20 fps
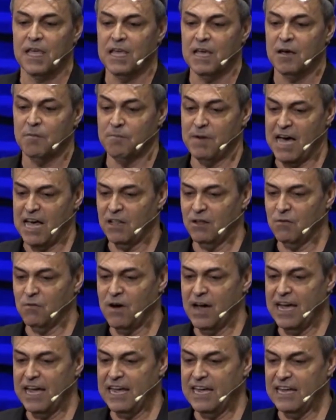By the
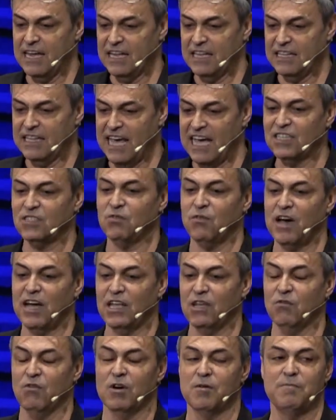way, that's why
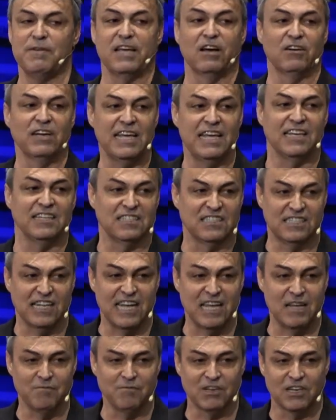you want to be on his
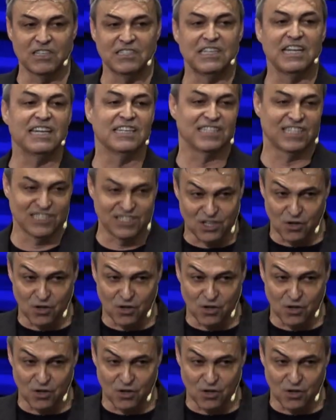team because his is the